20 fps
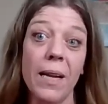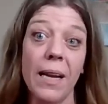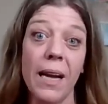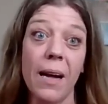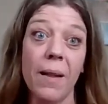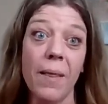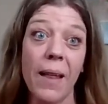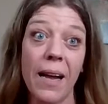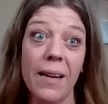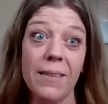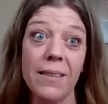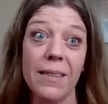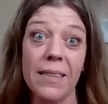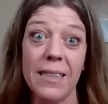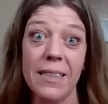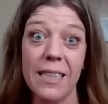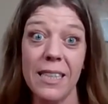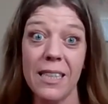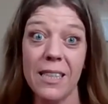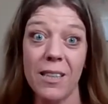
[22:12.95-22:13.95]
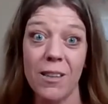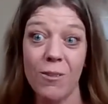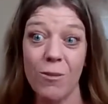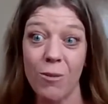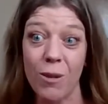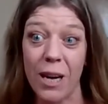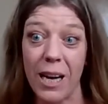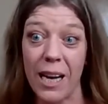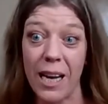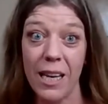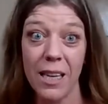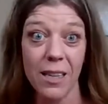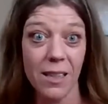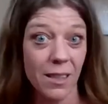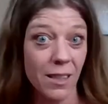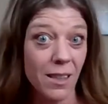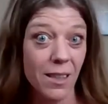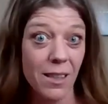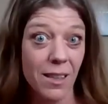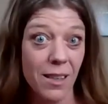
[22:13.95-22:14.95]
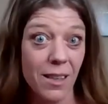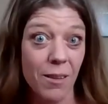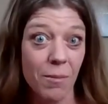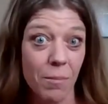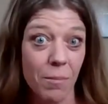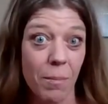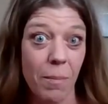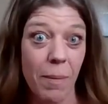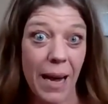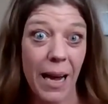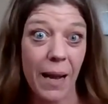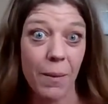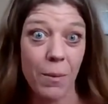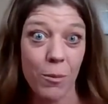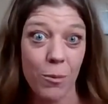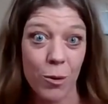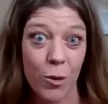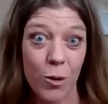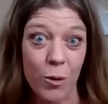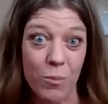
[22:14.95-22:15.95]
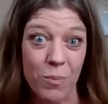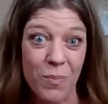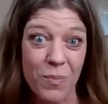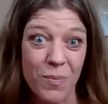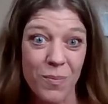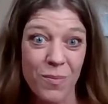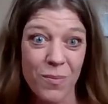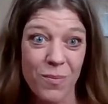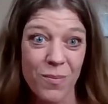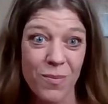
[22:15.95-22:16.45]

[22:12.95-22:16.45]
And now that's the deal, right? Bathroom.